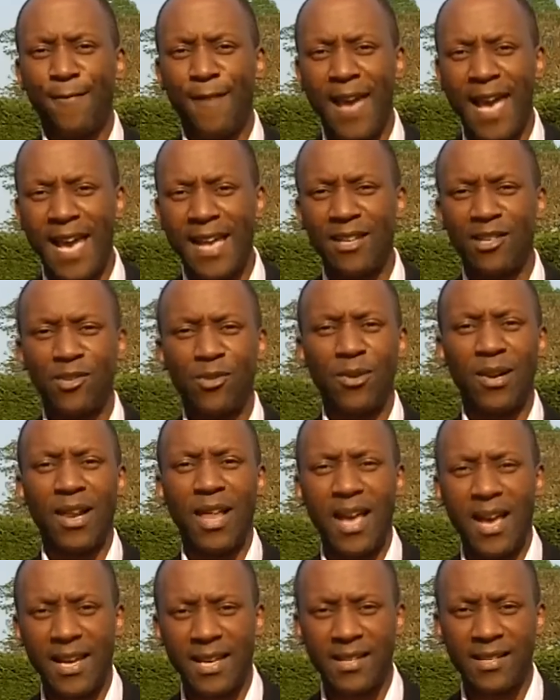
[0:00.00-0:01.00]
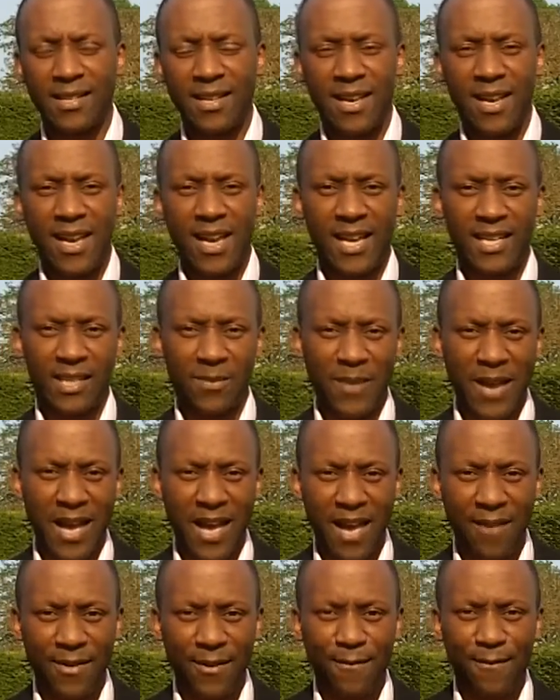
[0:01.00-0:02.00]
fans or likes. It's
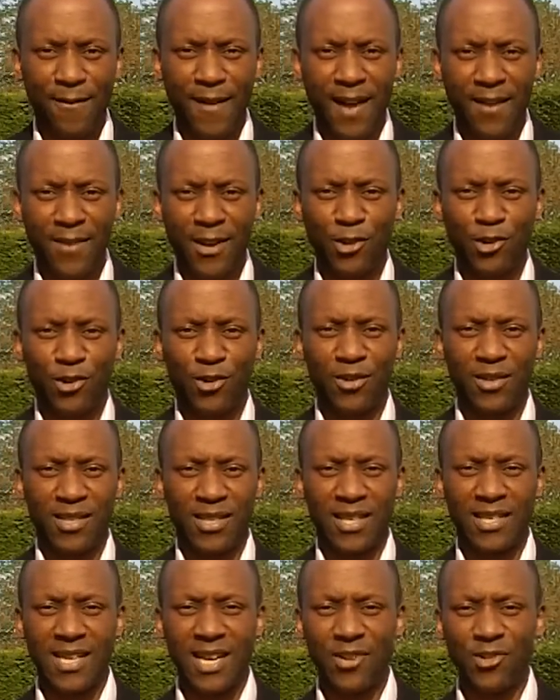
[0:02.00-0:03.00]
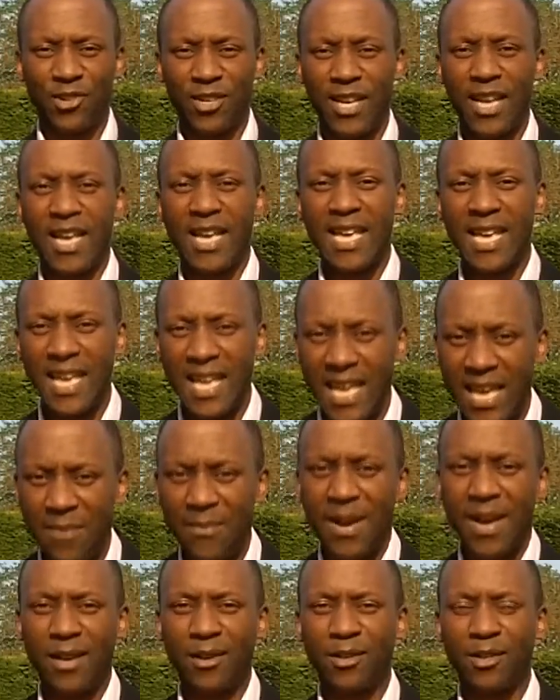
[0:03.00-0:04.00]
about having 500 or 600
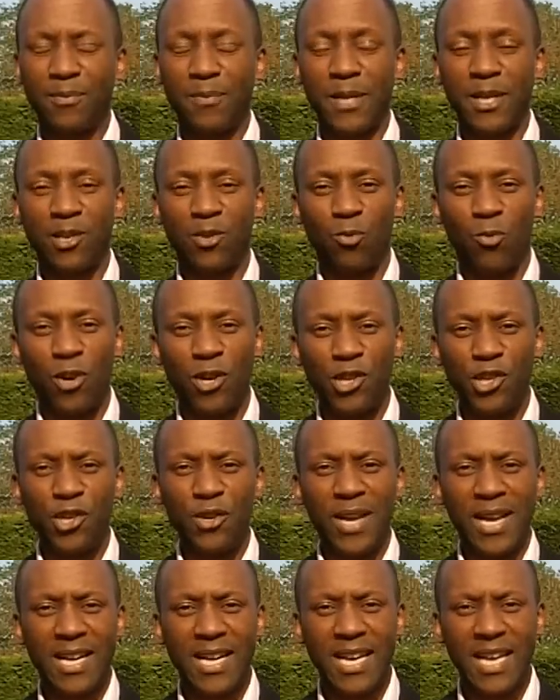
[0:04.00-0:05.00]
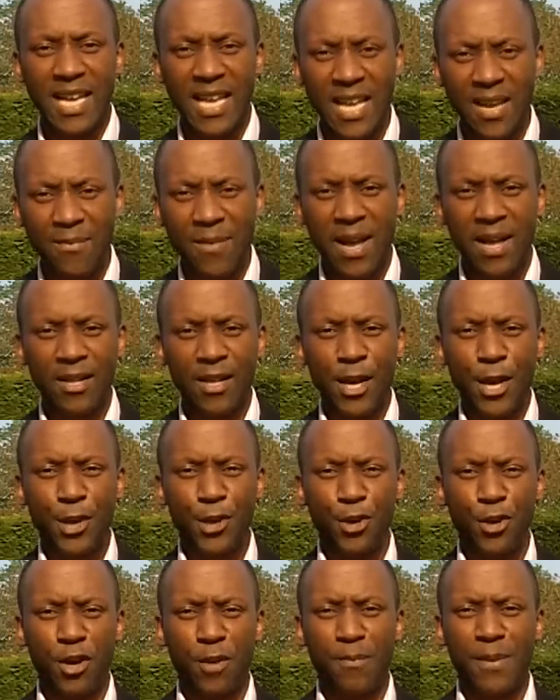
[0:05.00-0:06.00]
emails, because once you get an email,
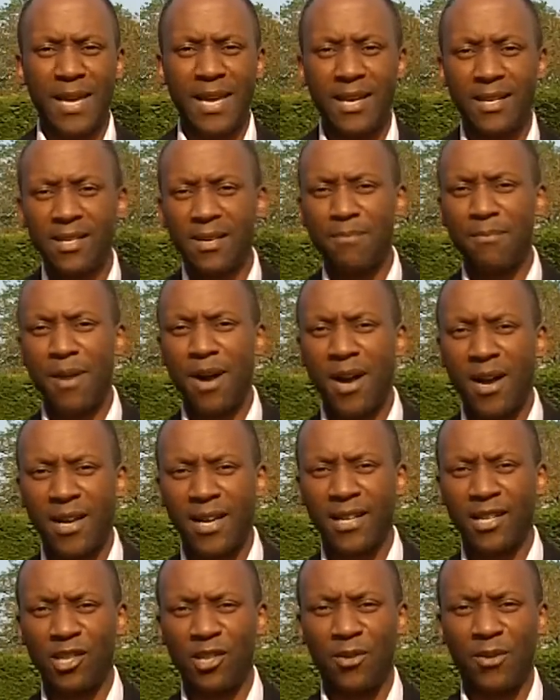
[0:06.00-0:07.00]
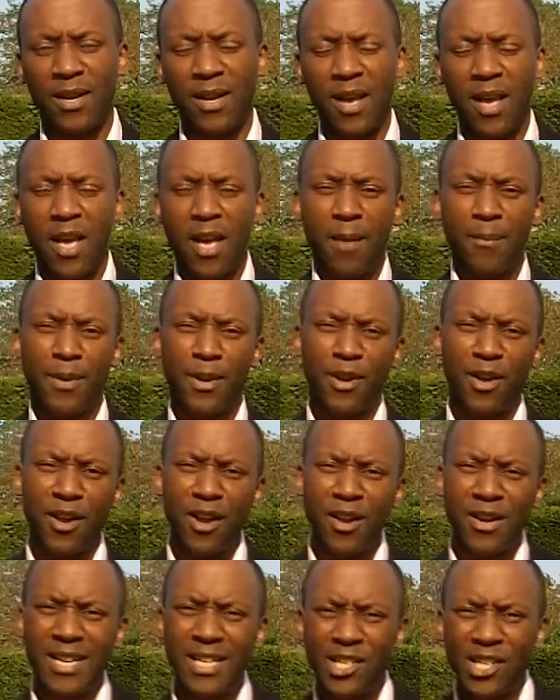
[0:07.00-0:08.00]
you can begin to market to it. But
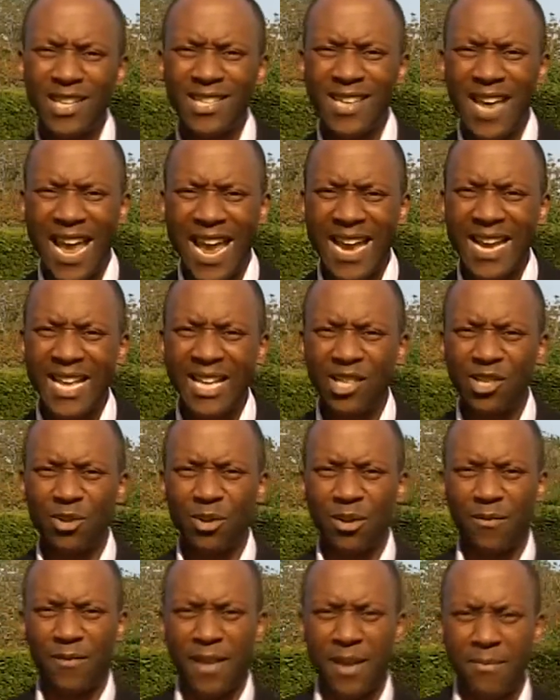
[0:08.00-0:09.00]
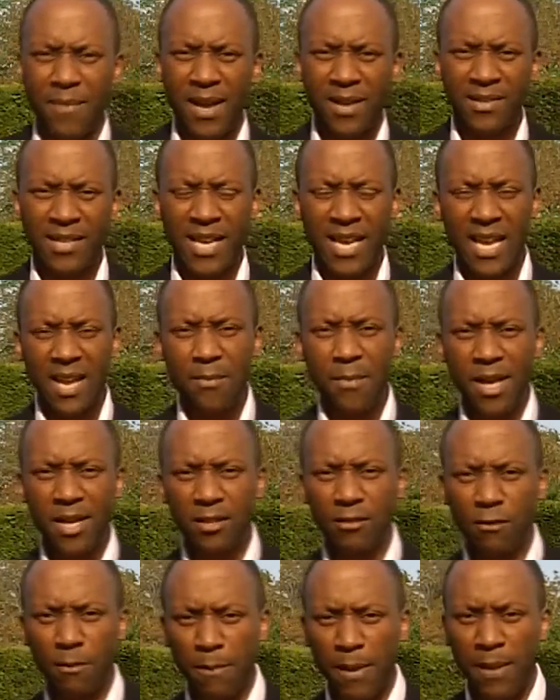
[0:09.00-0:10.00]
not only just any sort of
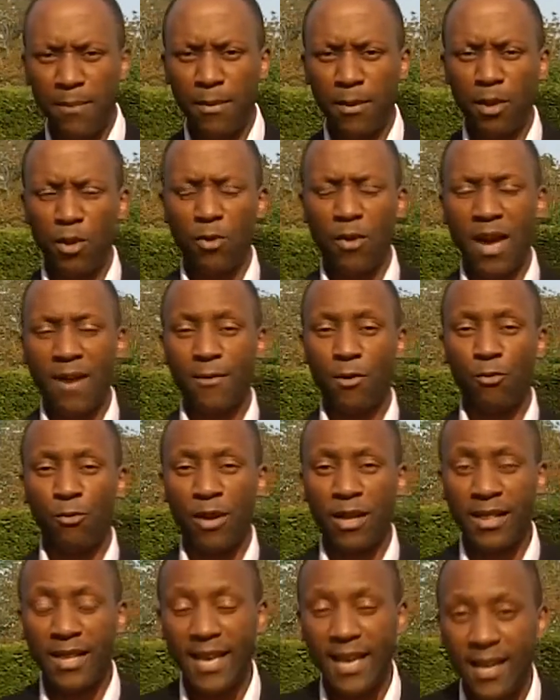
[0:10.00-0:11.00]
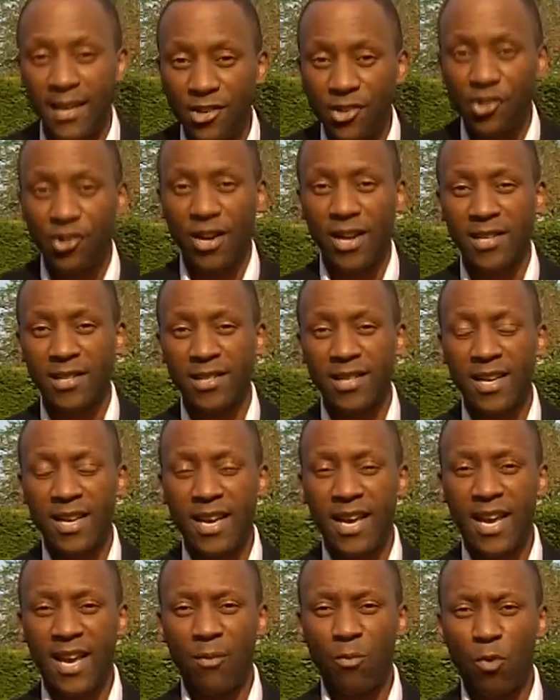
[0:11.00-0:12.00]
emails for people who have a real interest
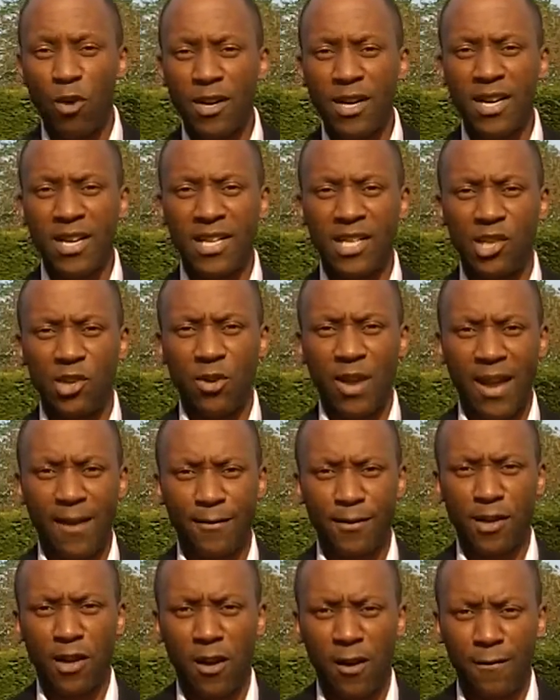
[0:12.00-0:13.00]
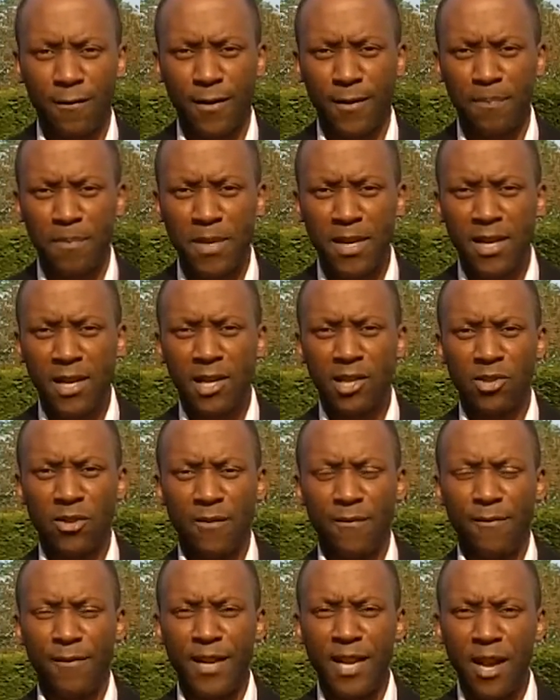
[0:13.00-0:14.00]
in what it is you have to offer.
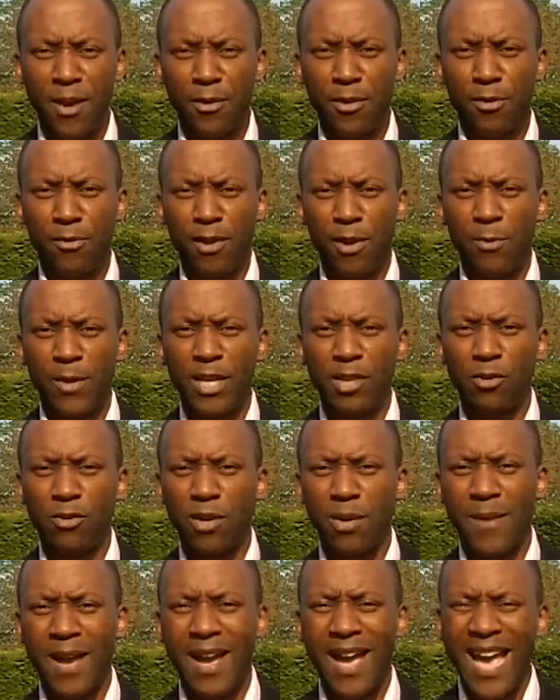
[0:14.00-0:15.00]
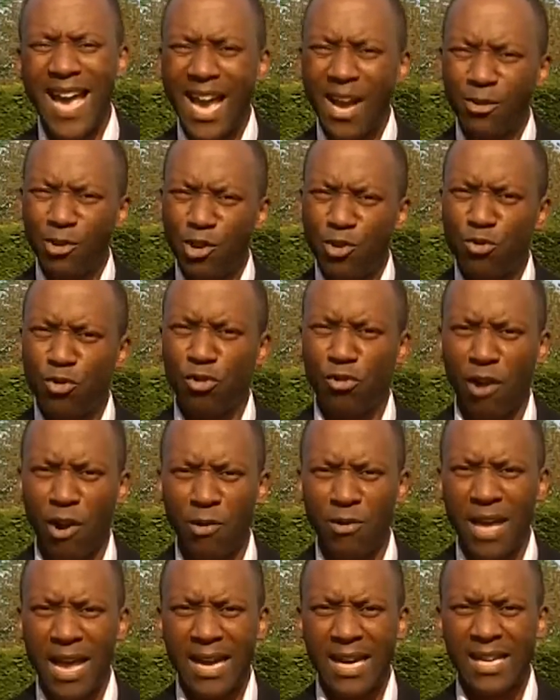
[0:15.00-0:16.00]
So in video 3, we talk about how do you
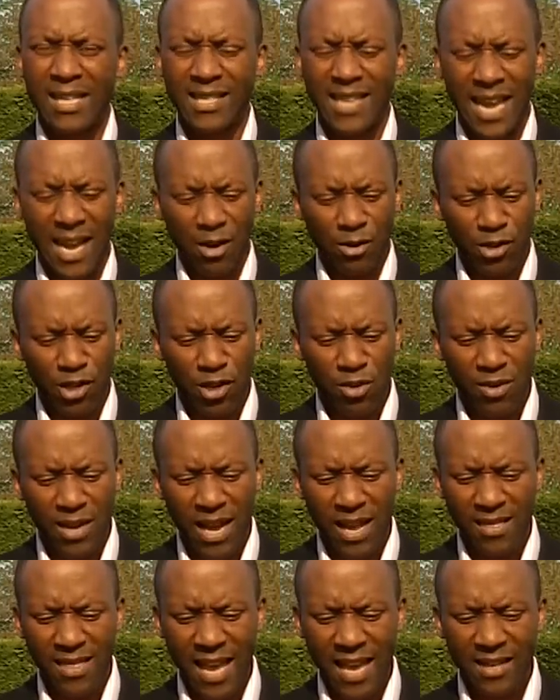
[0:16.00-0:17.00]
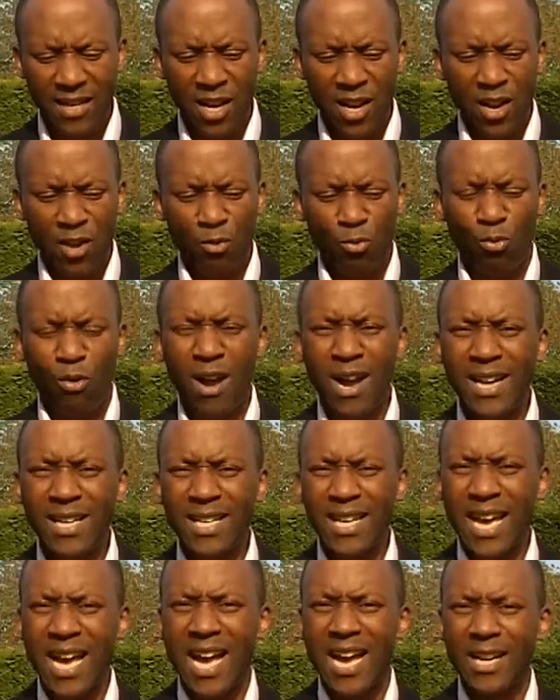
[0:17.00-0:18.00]
grow that list? How do you get that
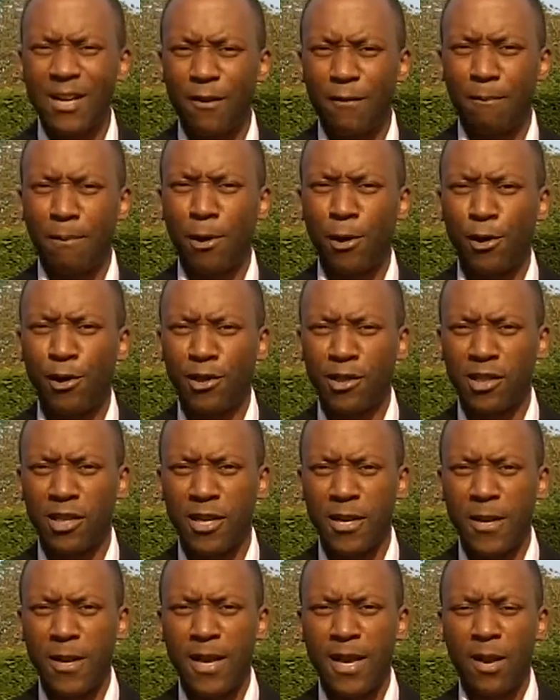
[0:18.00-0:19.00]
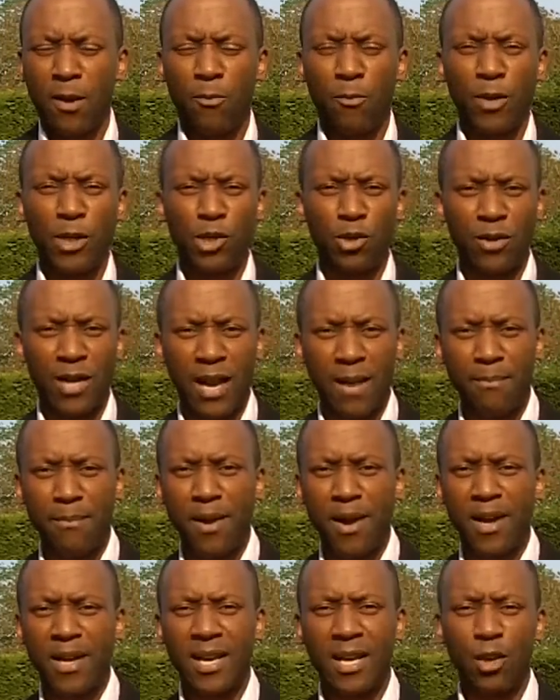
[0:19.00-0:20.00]
right kind of person in which you can
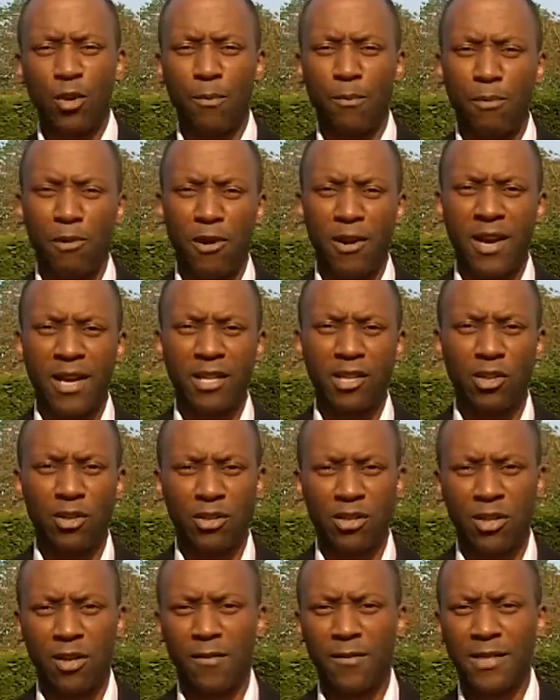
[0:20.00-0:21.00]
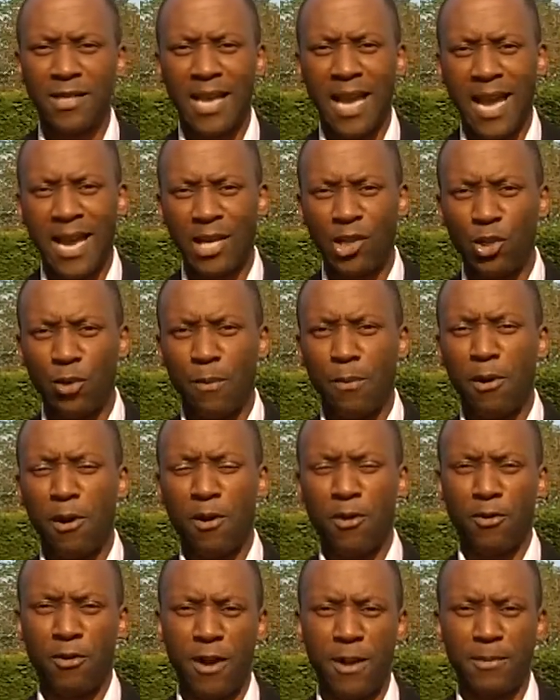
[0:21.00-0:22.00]
market your product, your service, and your
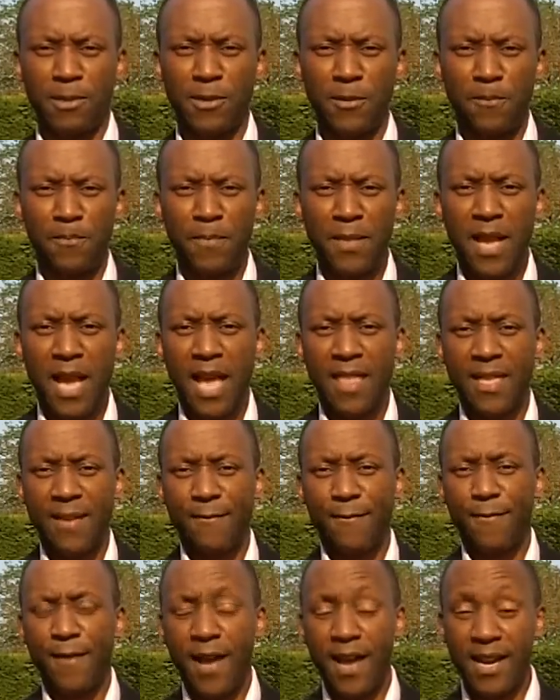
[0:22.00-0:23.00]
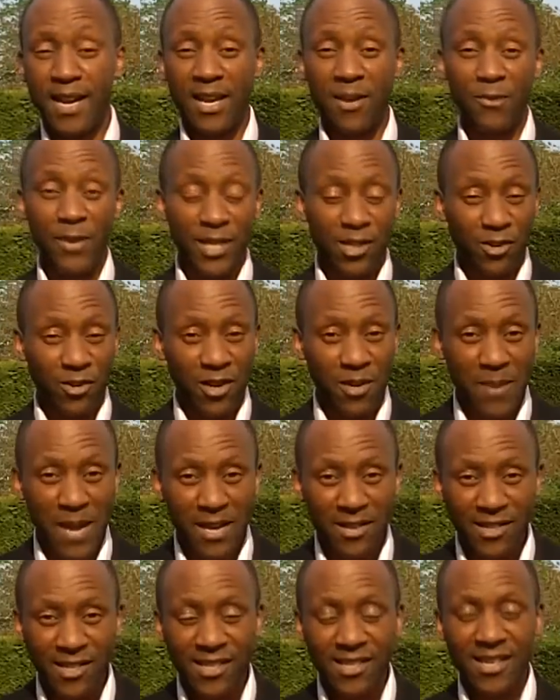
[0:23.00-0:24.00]
programs? And then finally, we talk
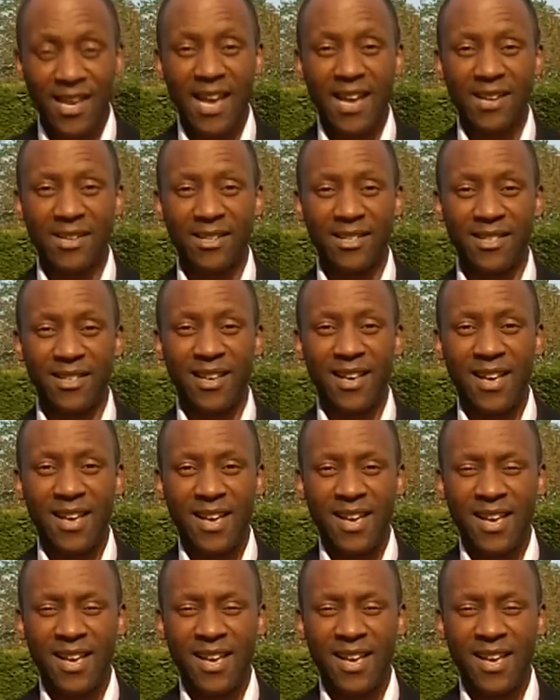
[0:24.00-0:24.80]
about sales.